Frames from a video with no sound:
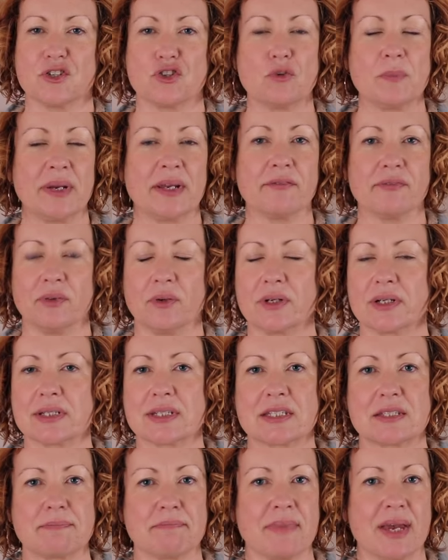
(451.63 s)
Too many
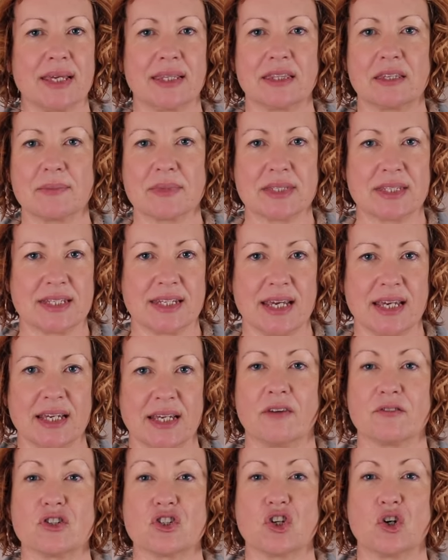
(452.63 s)
florists make the mistake
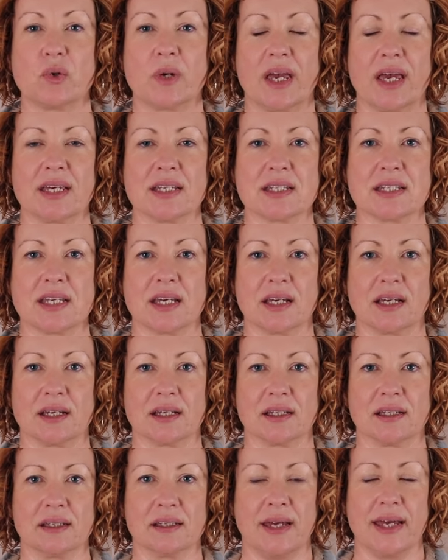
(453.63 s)
of
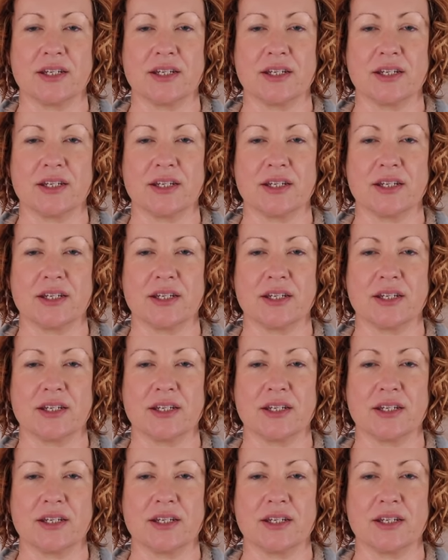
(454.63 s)
showcasing